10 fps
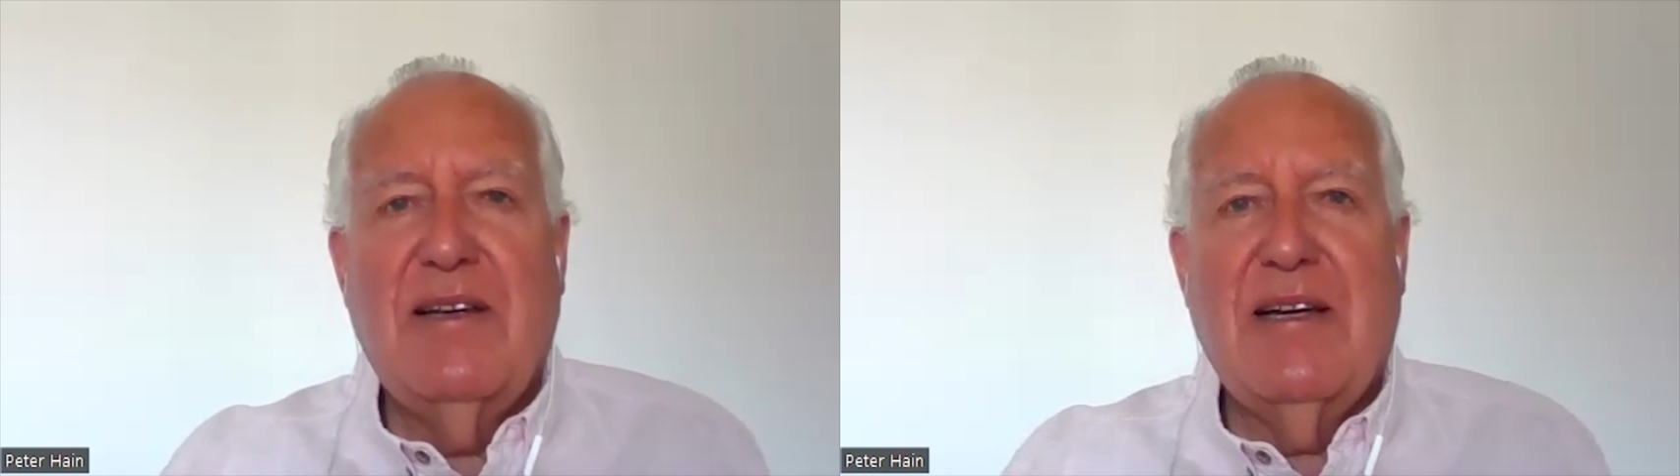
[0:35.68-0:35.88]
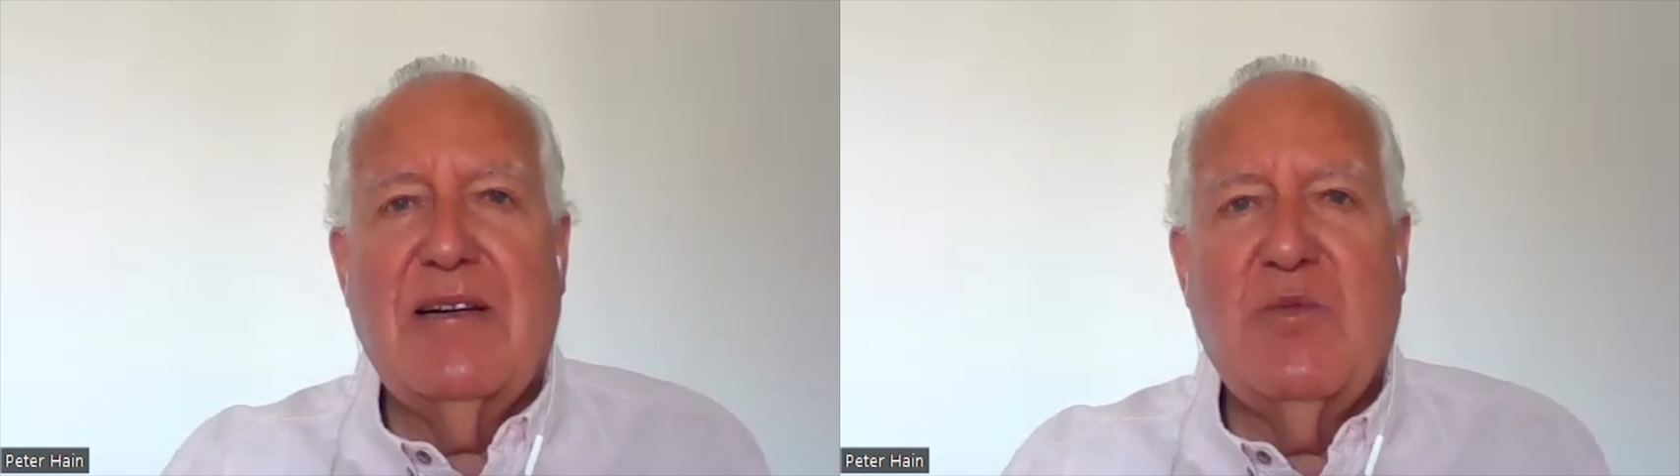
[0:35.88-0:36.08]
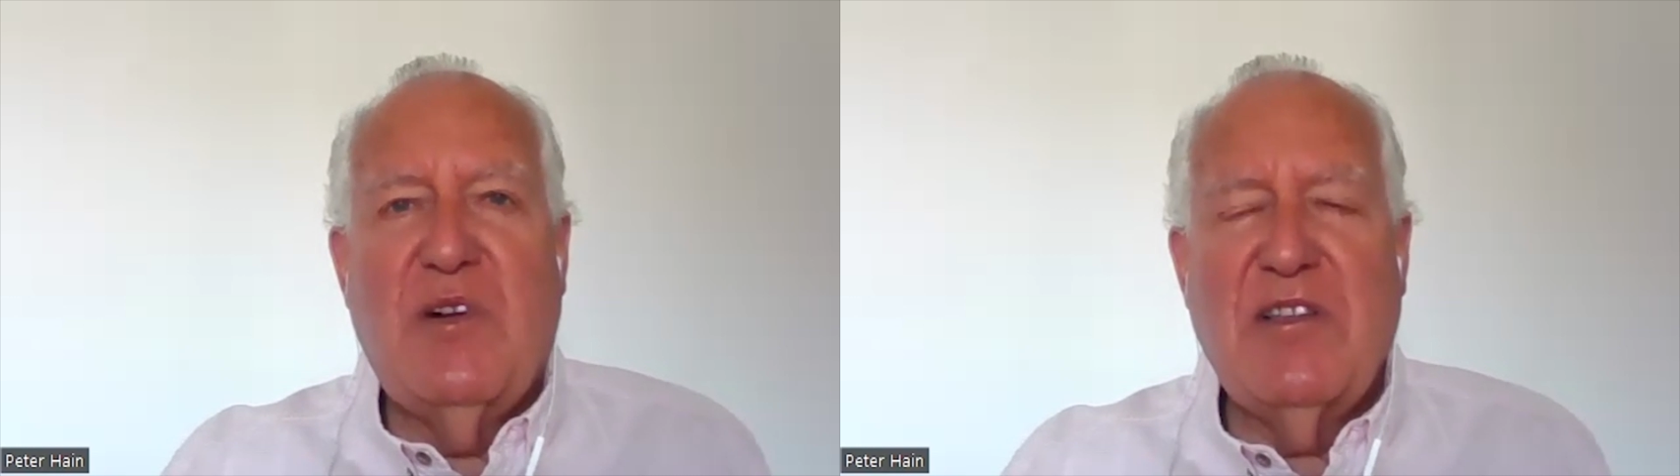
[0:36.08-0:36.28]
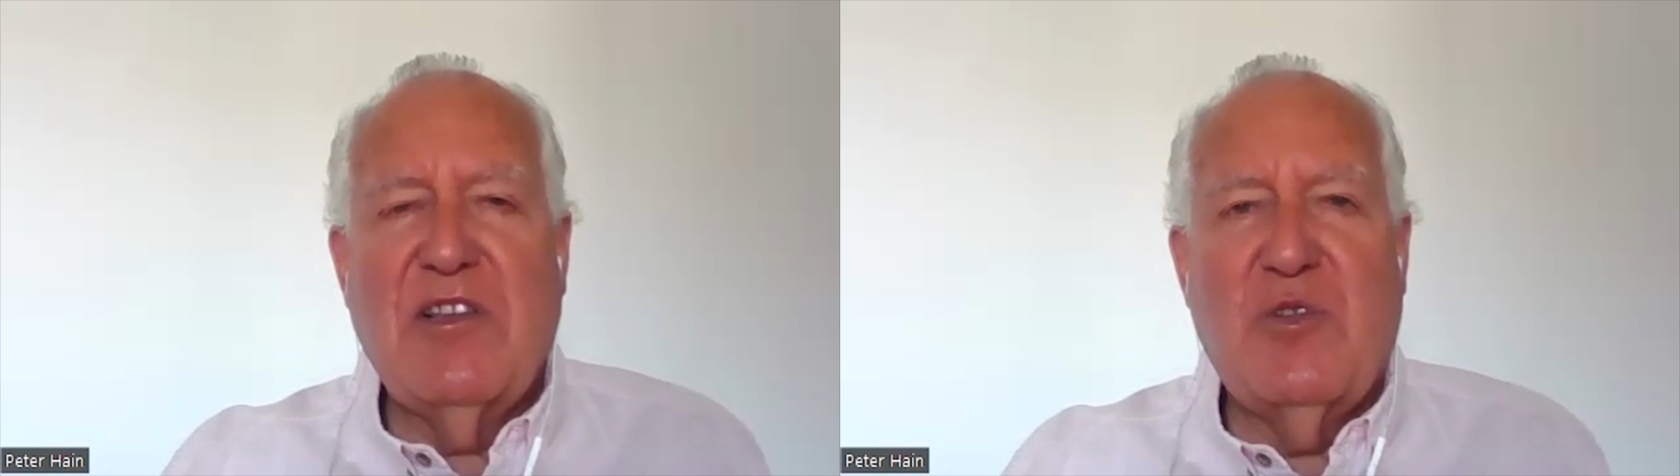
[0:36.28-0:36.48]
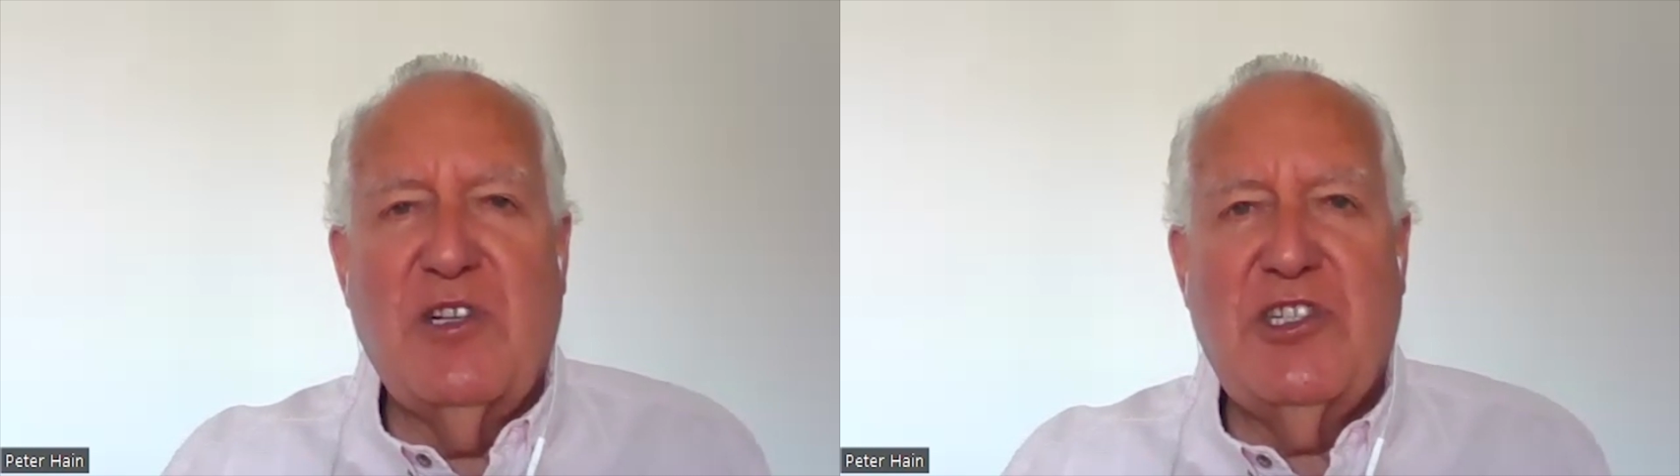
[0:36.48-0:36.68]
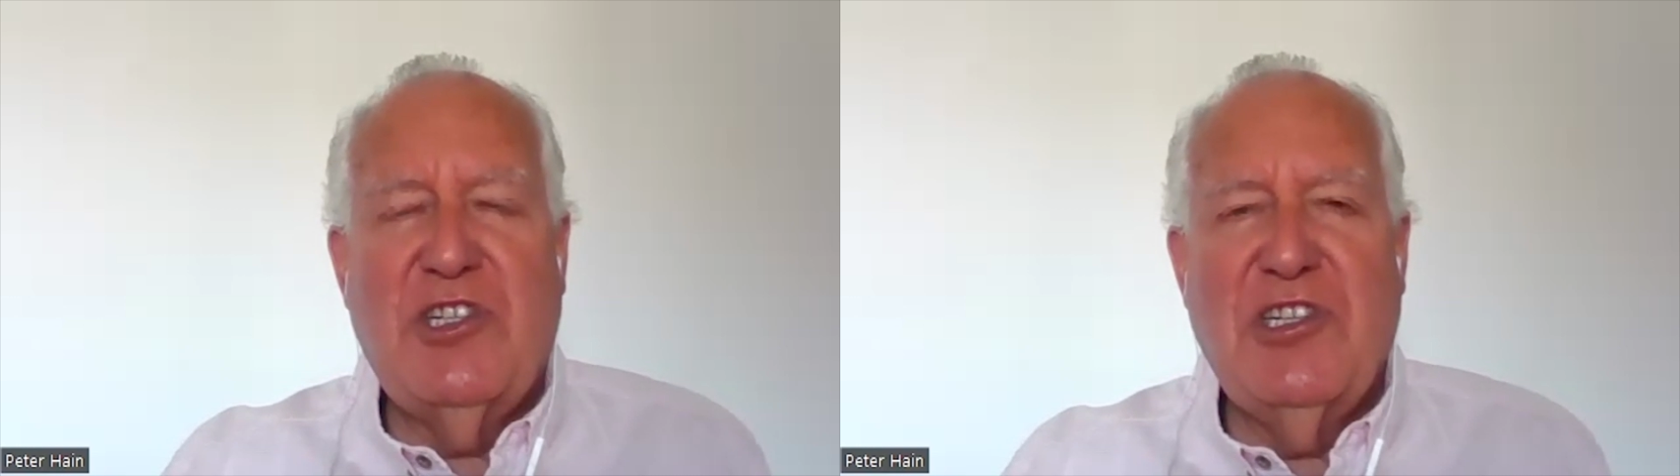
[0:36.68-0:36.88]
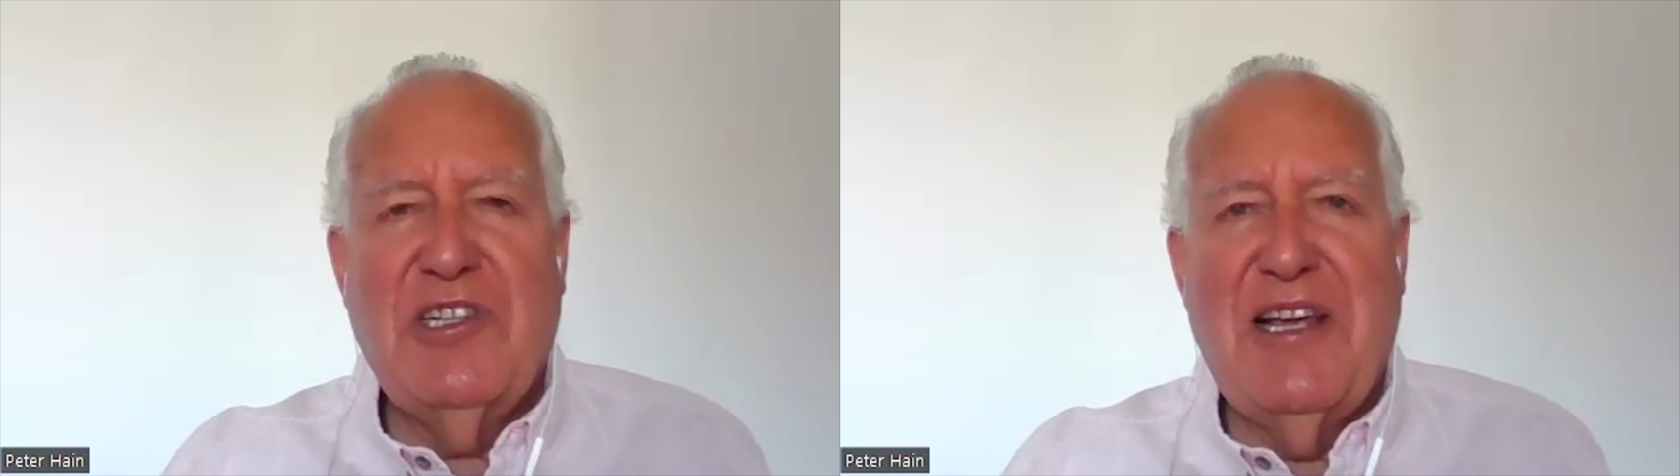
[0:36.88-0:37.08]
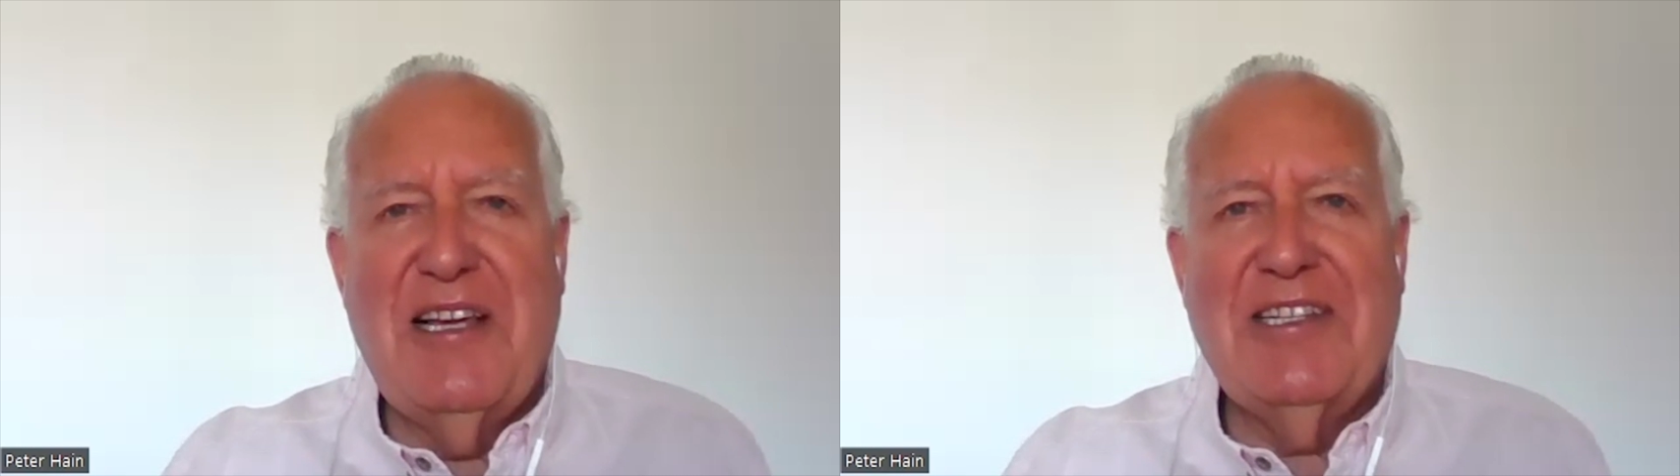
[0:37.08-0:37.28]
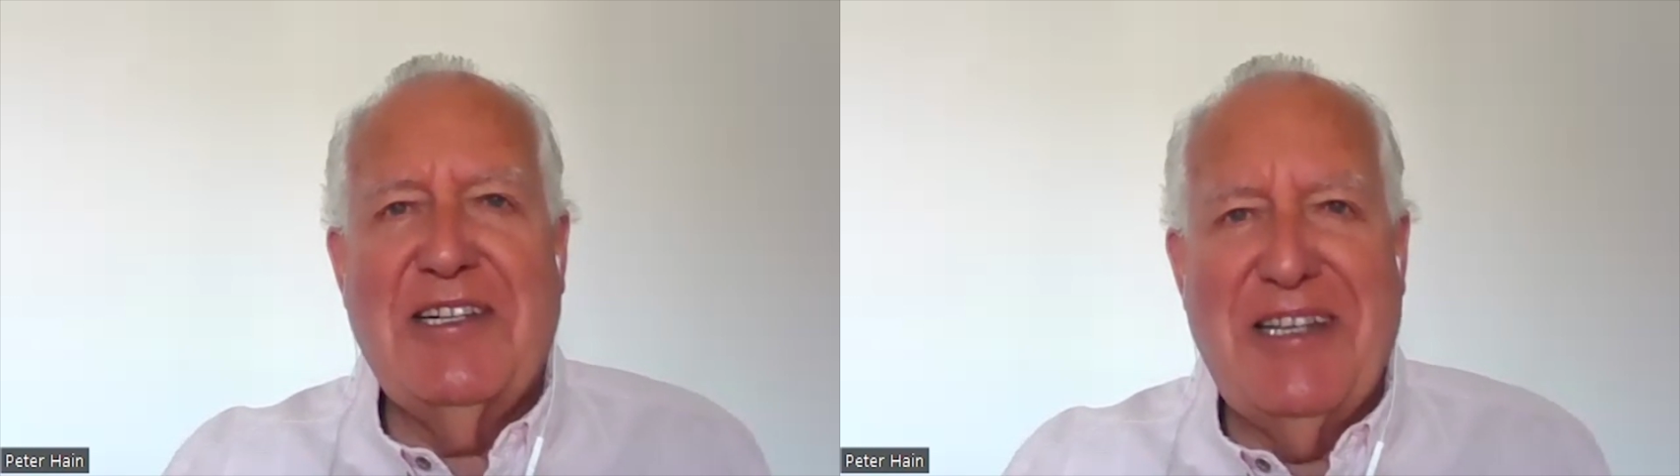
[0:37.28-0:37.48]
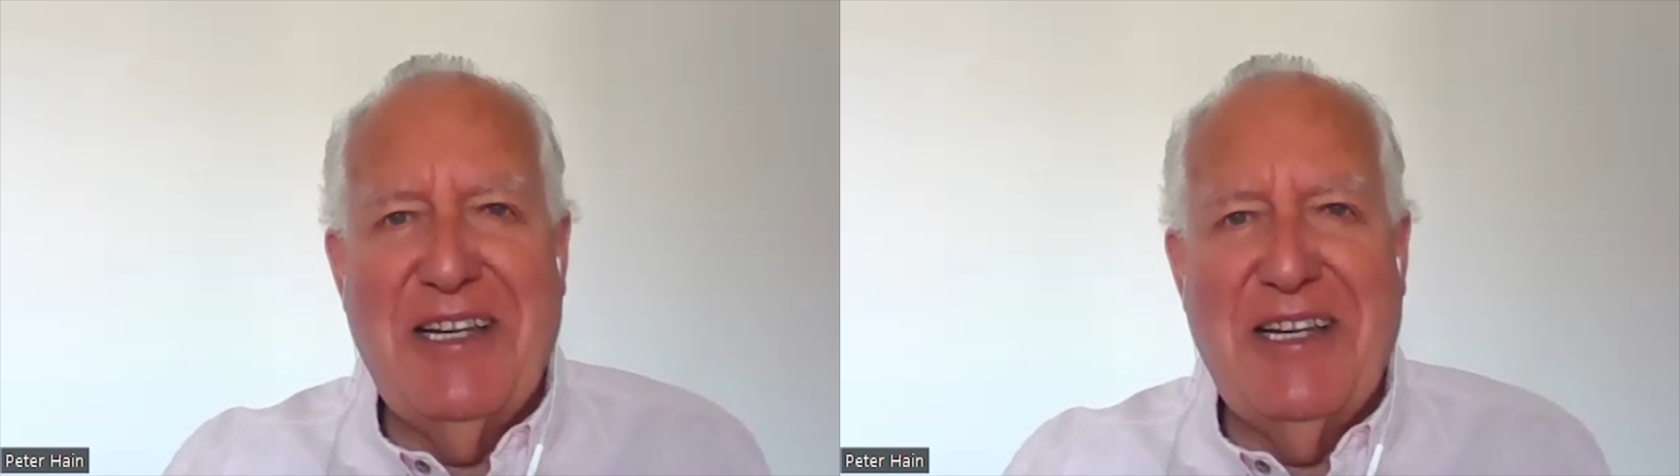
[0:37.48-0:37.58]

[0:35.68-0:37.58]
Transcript: And one of the questions that hasn't